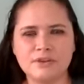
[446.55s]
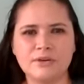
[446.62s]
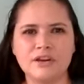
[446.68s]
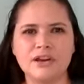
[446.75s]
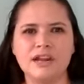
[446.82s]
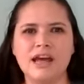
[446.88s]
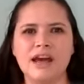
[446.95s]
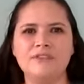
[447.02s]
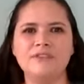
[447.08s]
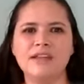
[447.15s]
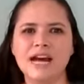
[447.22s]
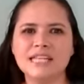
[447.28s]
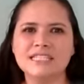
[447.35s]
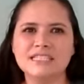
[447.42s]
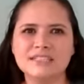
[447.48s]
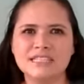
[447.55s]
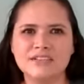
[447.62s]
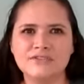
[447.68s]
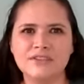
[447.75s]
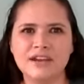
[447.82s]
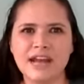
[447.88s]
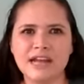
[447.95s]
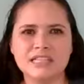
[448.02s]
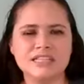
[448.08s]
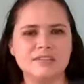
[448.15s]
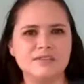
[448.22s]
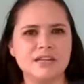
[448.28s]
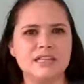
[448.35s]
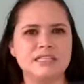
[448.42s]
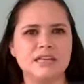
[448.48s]
We're going to have lots of different
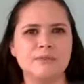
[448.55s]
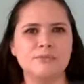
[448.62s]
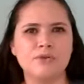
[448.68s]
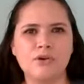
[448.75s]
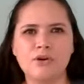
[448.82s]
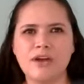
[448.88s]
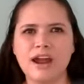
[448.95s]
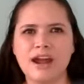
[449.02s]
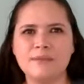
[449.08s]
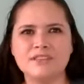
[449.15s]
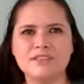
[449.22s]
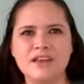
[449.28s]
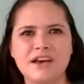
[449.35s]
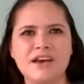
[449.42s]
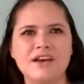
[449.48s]
activities and programs